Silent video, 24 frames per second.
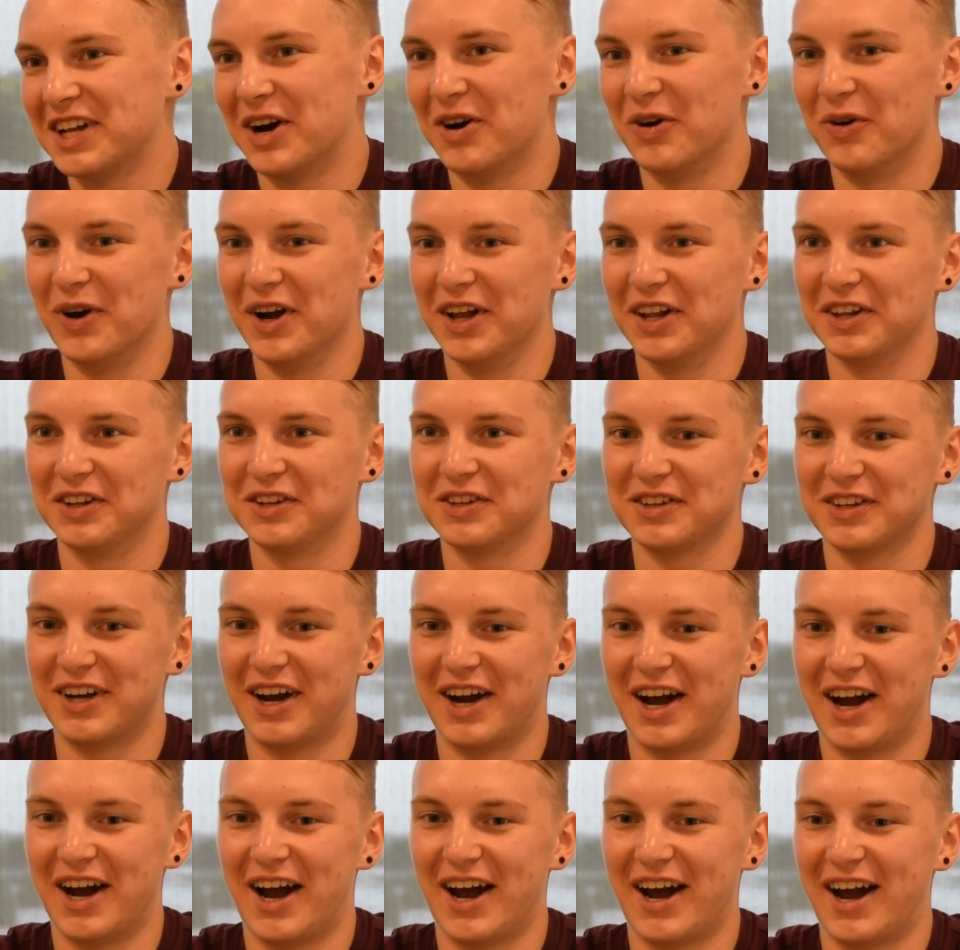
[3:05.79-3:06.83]
now and
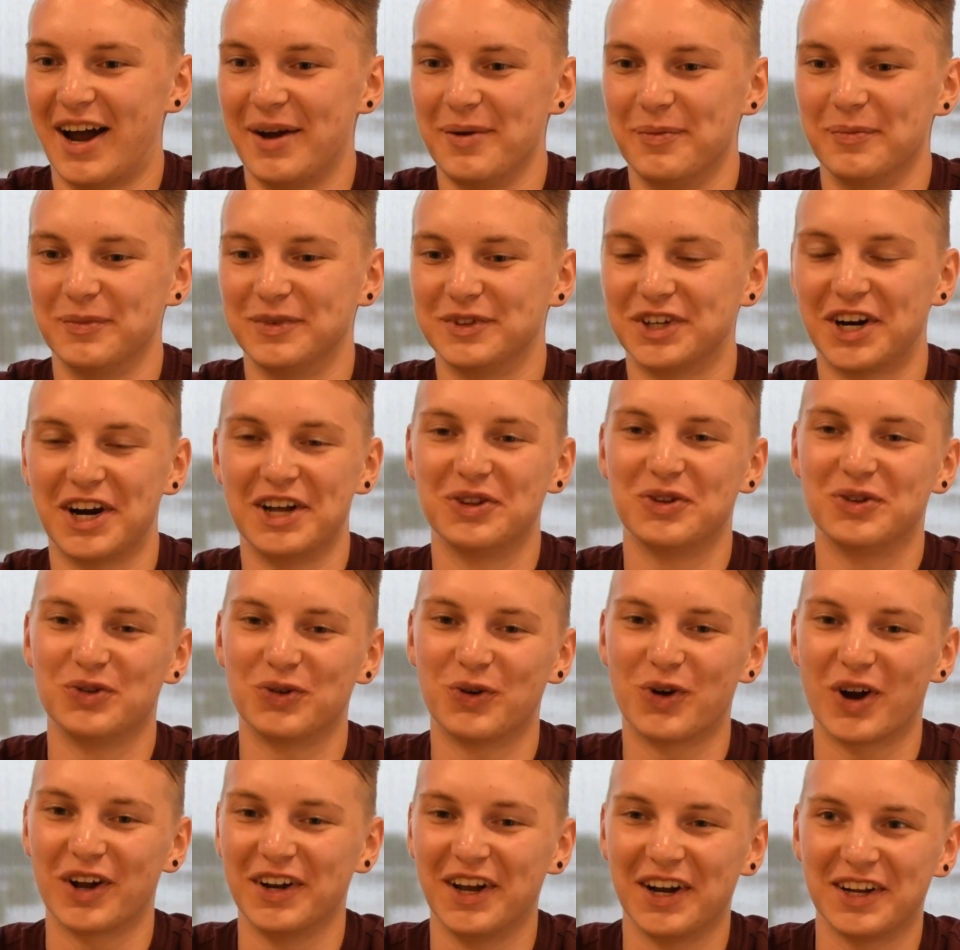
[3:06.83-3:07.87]
I'm trying
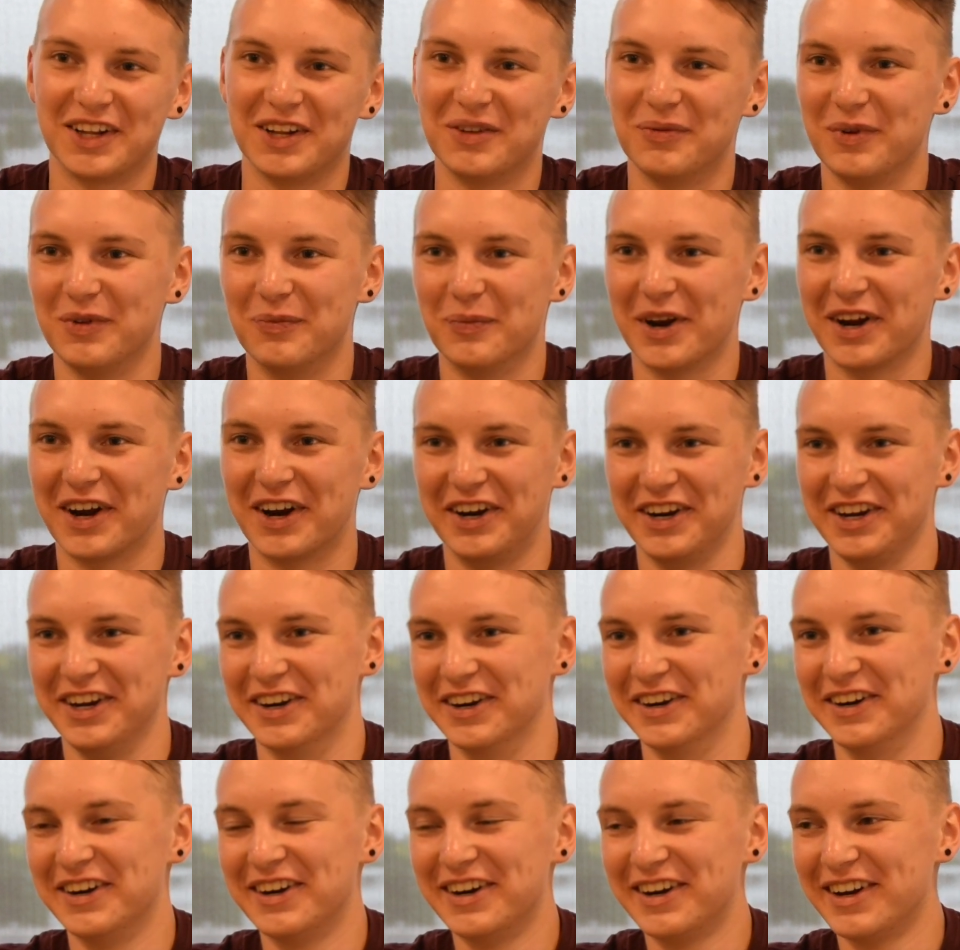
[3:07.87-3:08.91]
to connect it with my
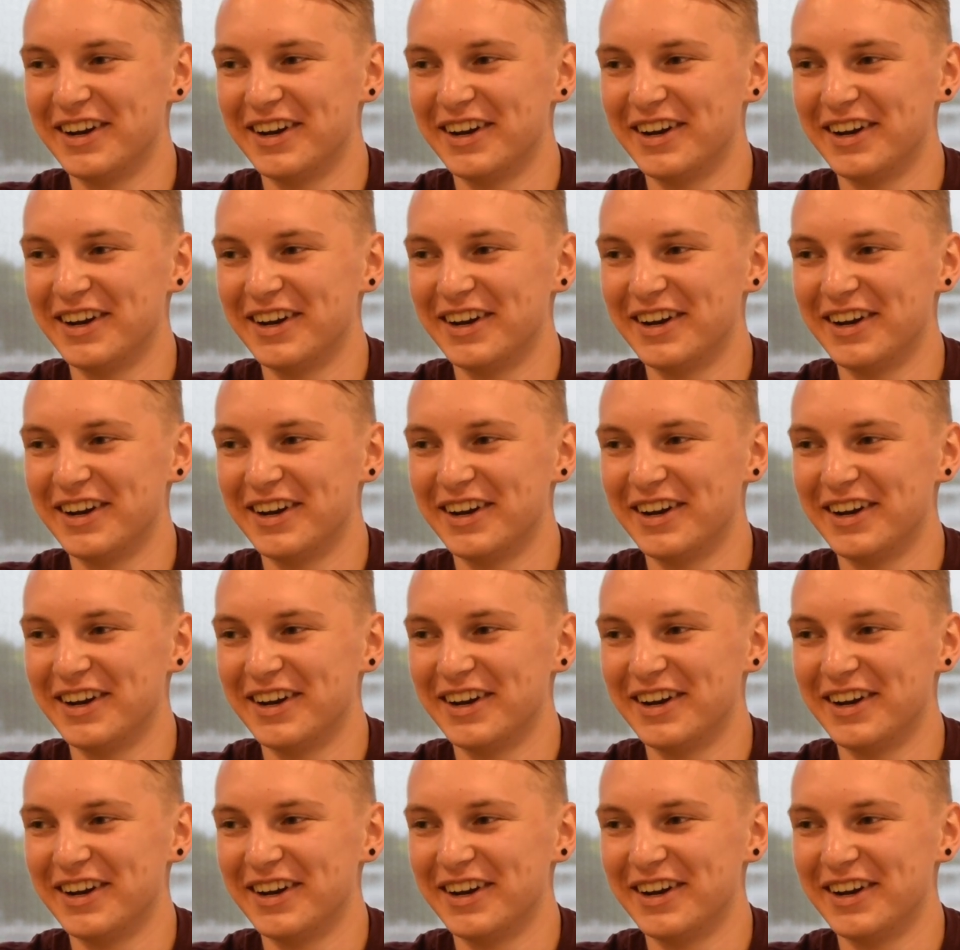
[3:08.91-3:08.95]
career.